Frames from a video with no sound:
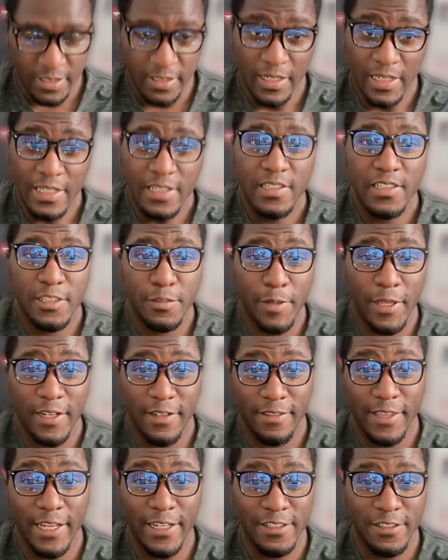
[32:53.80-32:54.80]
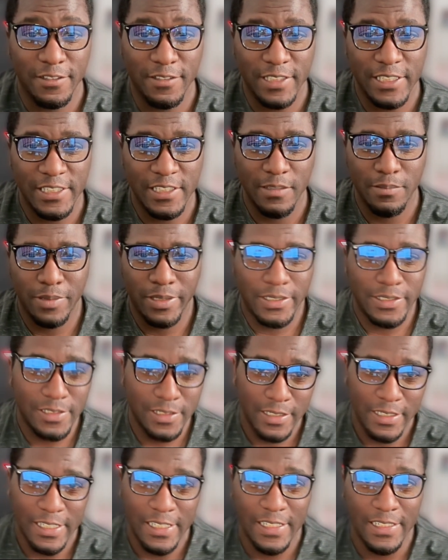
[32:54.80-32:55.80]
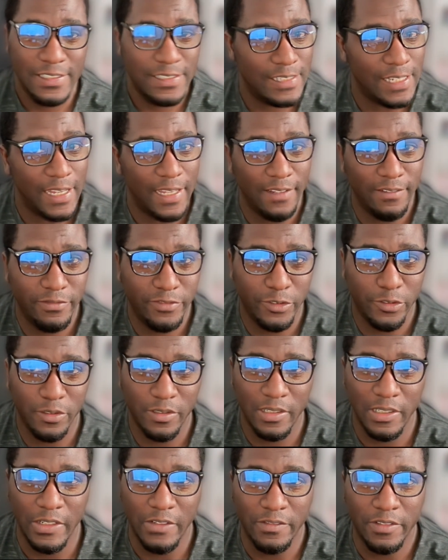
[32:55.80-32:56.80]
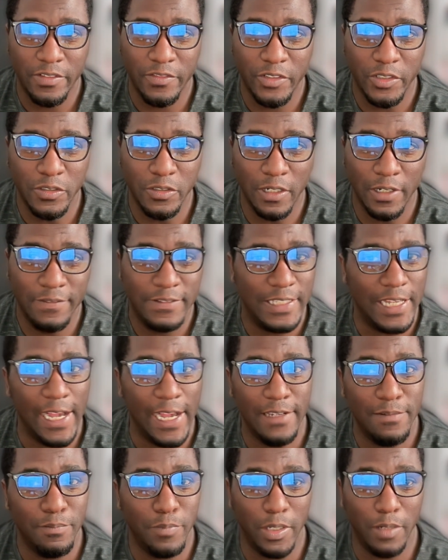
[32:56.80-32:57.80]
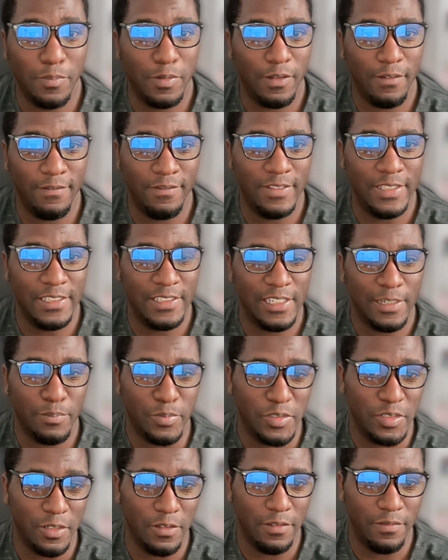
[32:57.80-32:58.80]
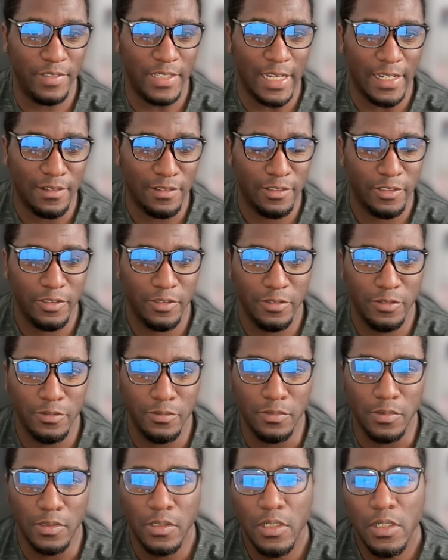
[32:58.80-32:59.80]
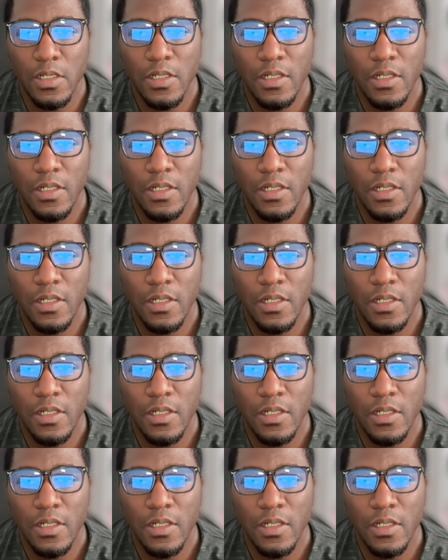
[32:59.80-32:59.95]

All right. Speaking of things on Disney Plus, it is time for the review of Dot and Bubble of this episode of Doctor Who.